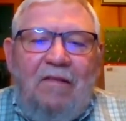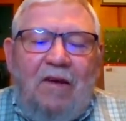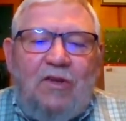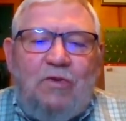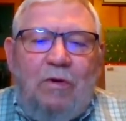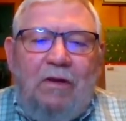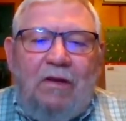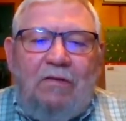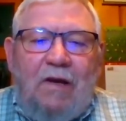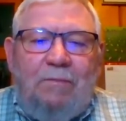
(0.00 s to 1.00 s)

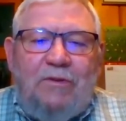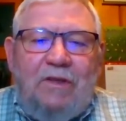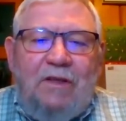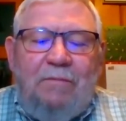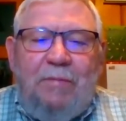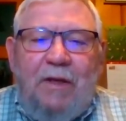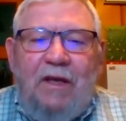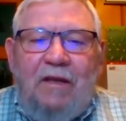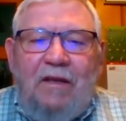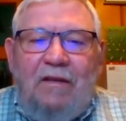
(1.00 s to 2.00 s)
Australia crop was going to
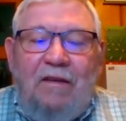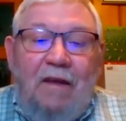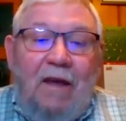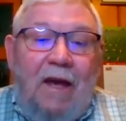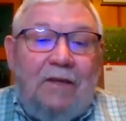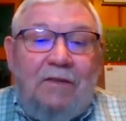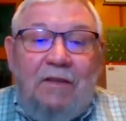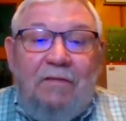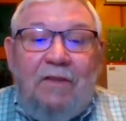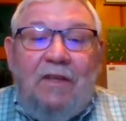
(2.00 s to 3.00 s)
be, and then
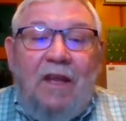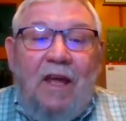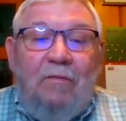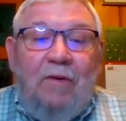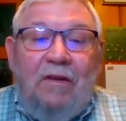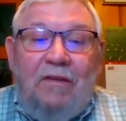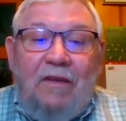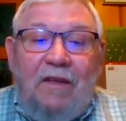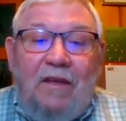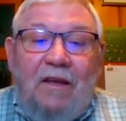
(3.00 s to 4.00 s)
actually even today, one of
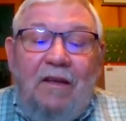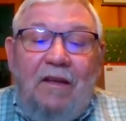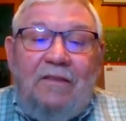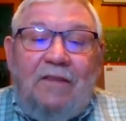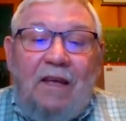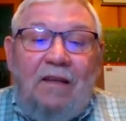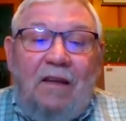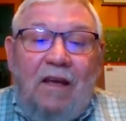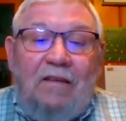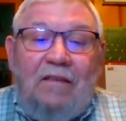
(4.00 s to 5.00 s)
the
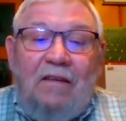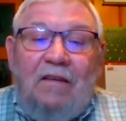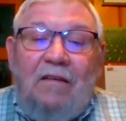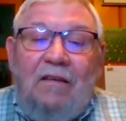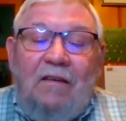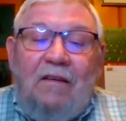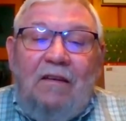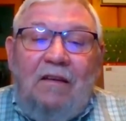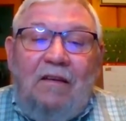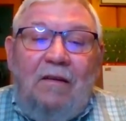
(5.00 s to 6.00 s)
satellite
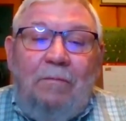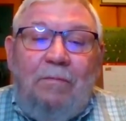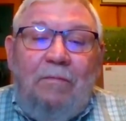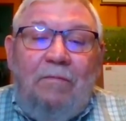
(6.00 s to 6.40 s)
uh,